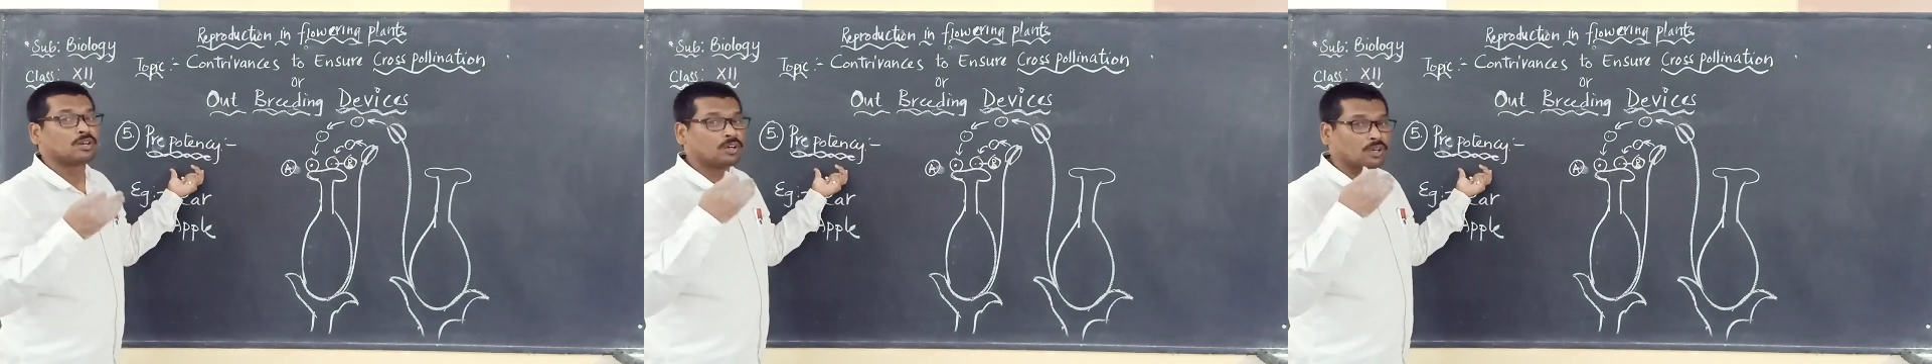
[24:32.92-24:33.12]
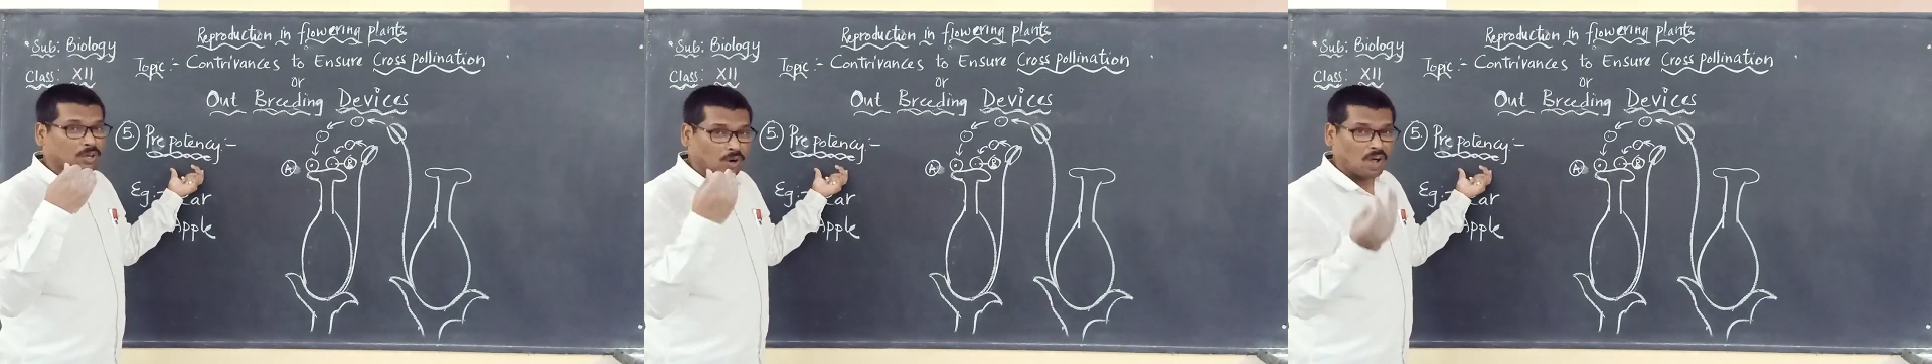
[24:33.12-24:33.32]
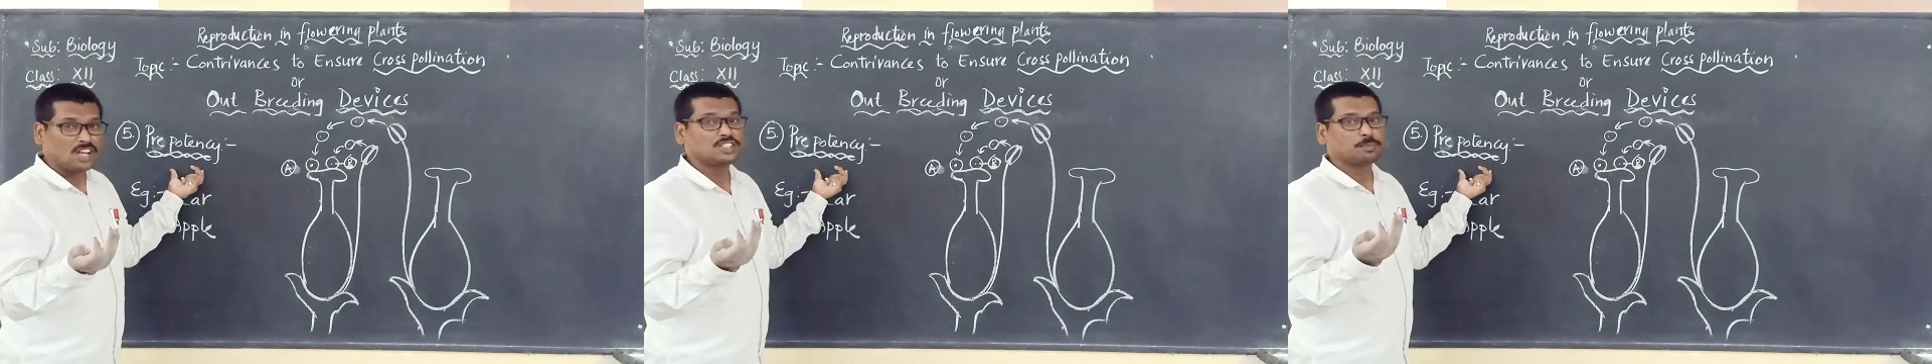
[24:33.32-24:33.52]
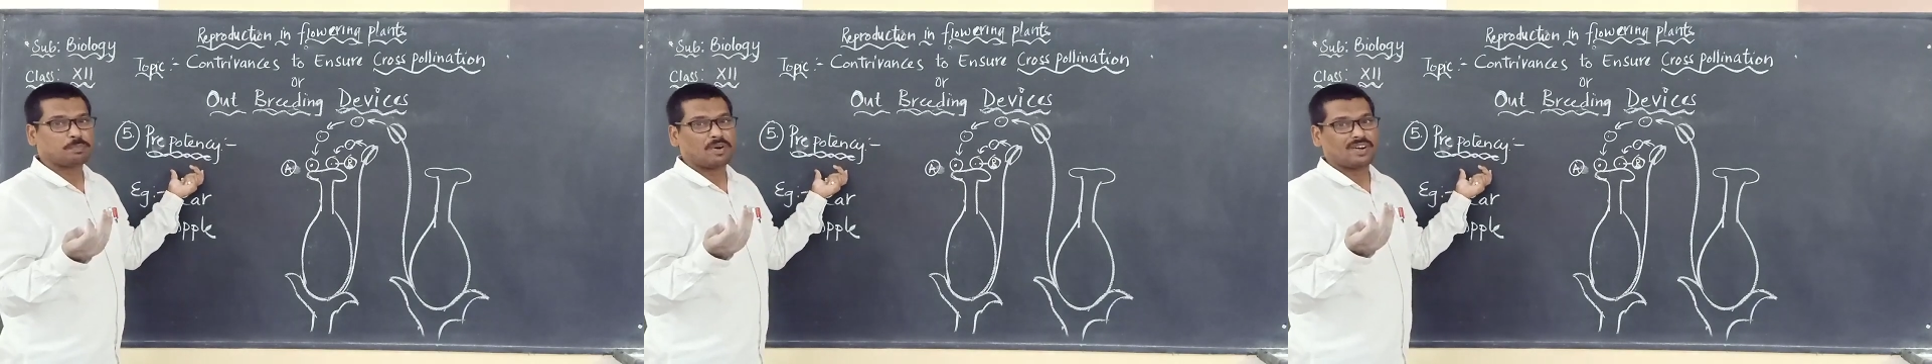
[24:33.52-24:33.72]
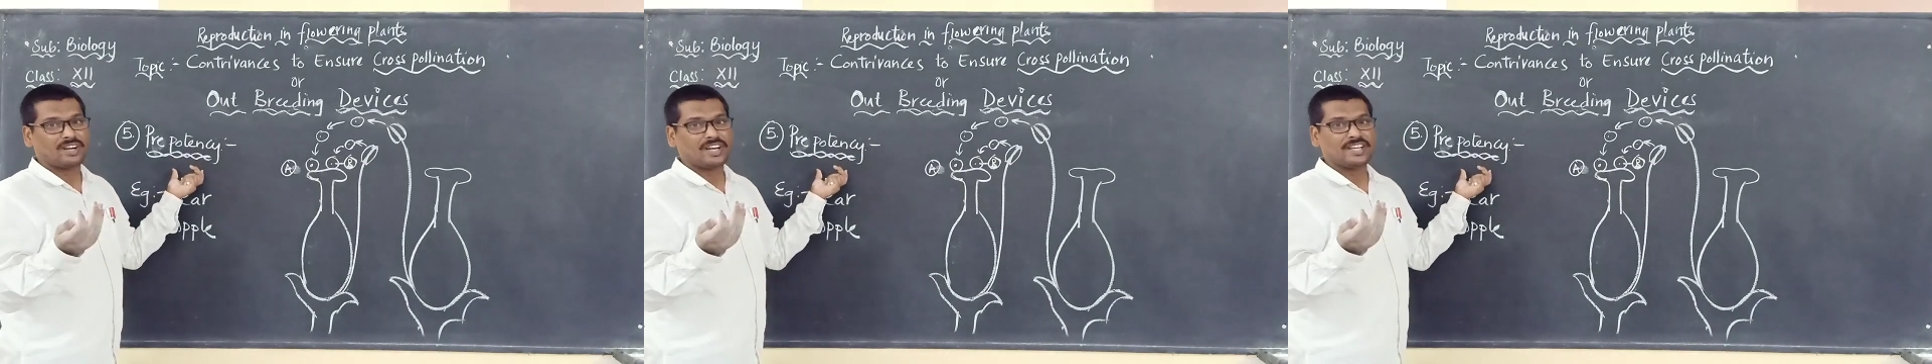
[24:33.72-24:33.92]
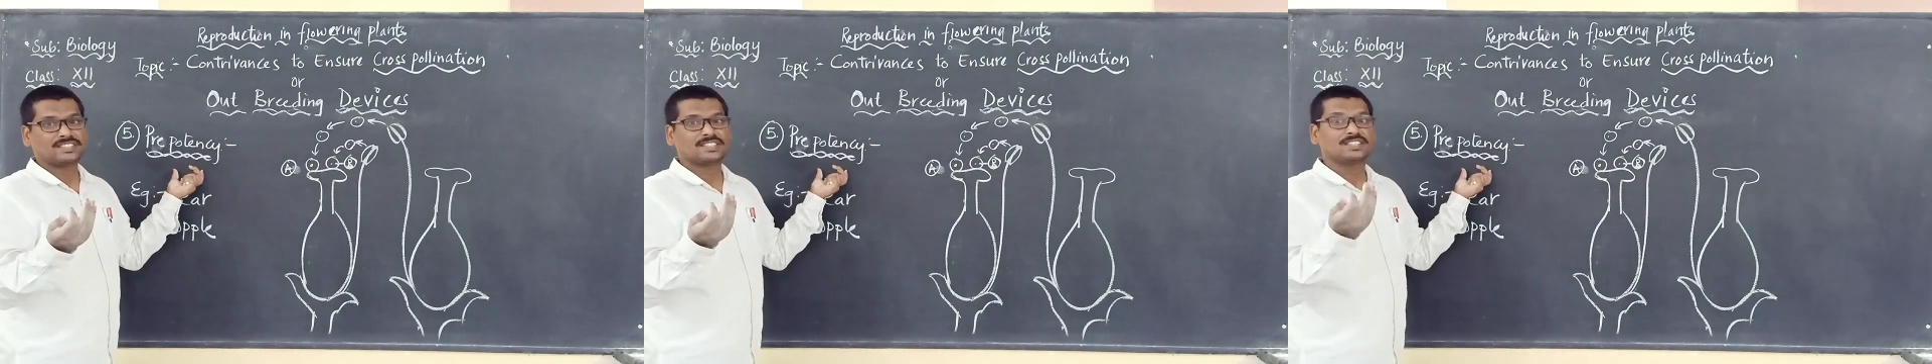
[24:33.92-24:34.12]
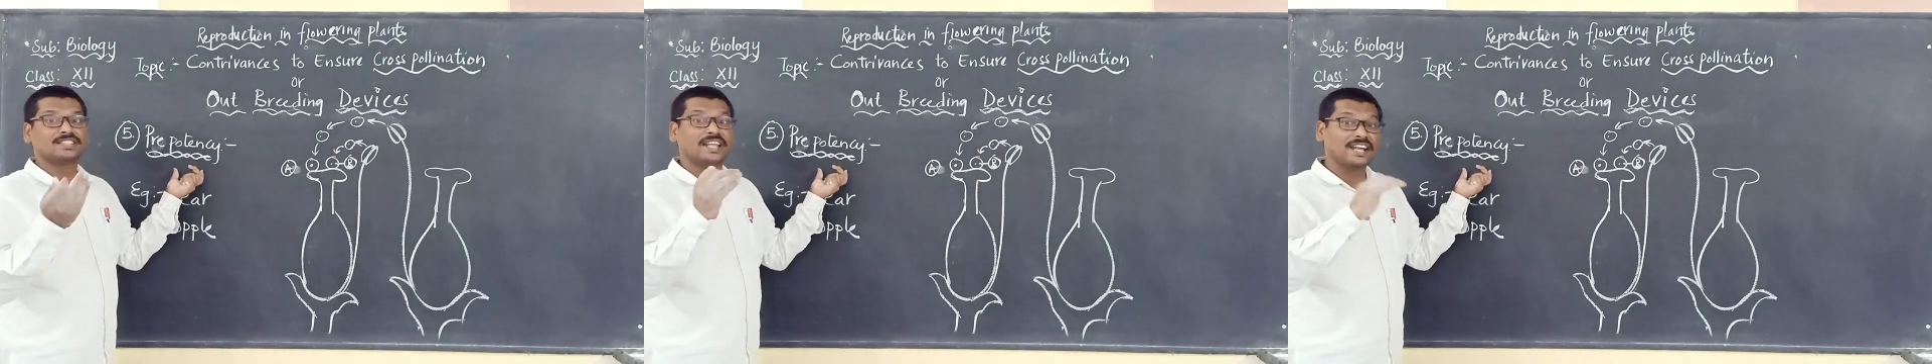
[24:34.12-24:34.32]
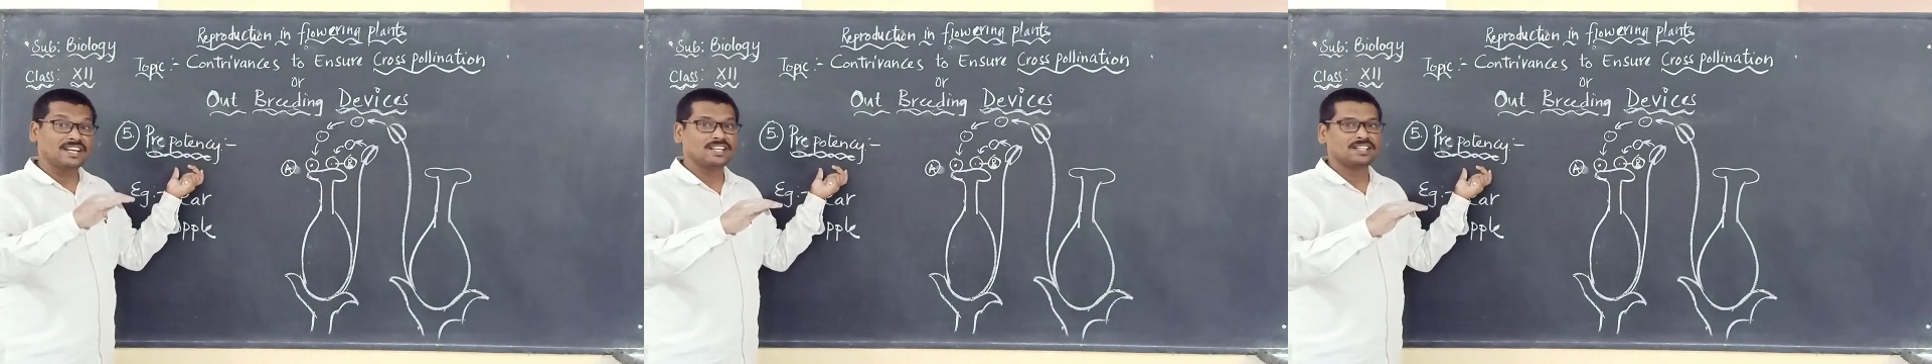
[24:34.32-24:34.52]
cross-pollination
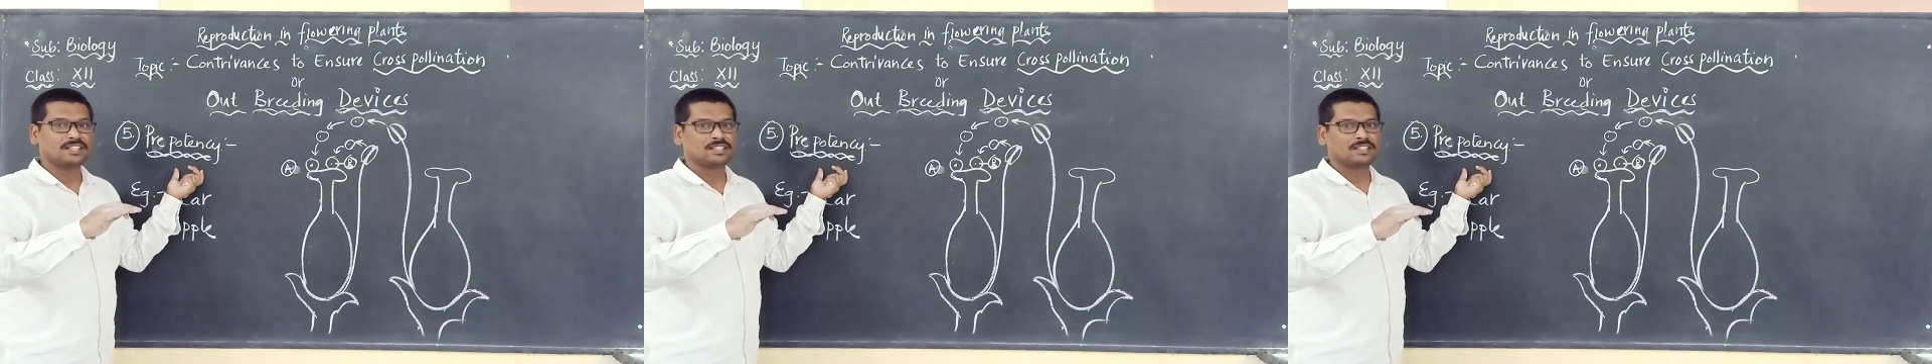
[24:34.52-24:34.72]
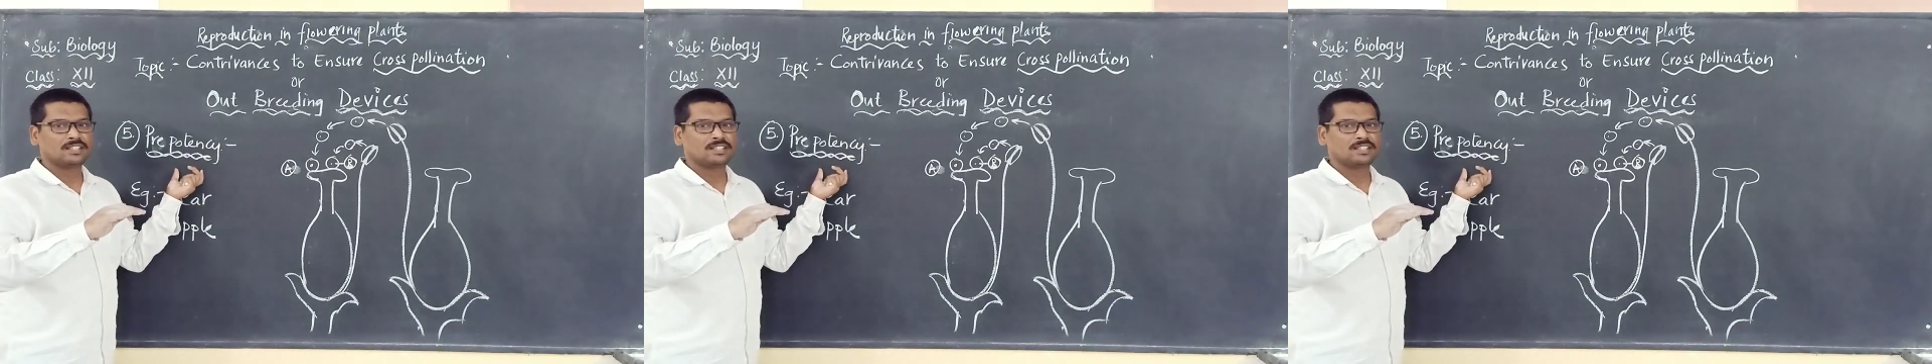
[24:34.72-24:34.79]
than